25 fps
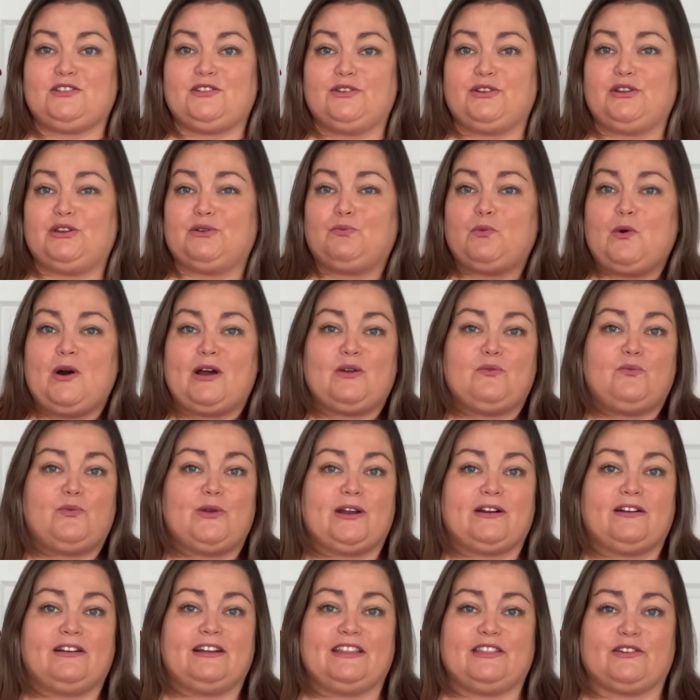so you'd want to
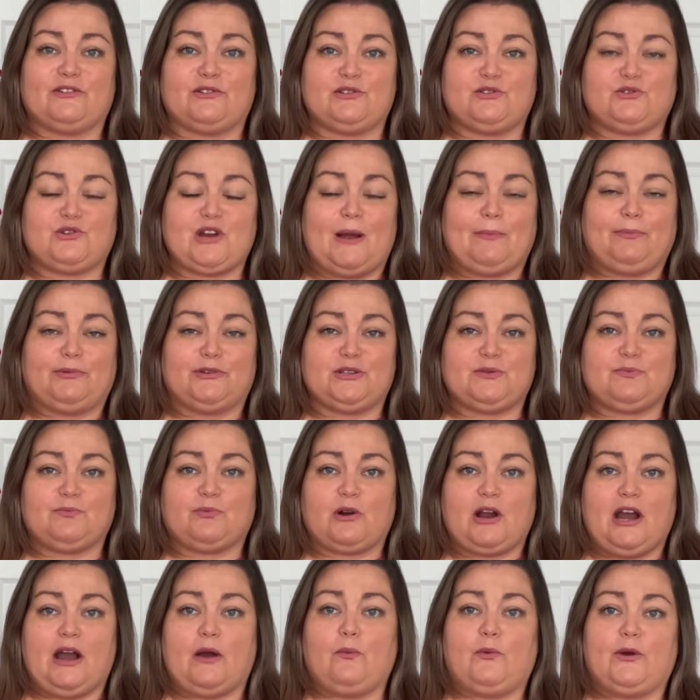wear either a strapless
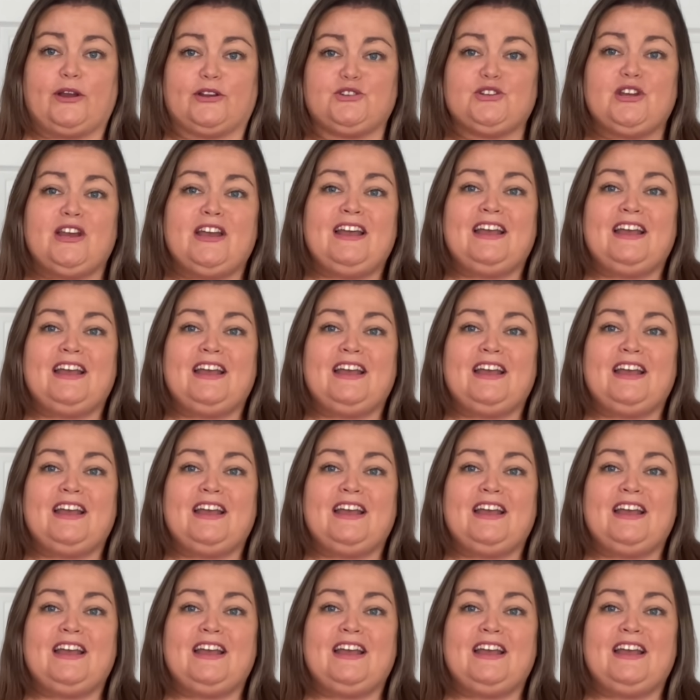bra, which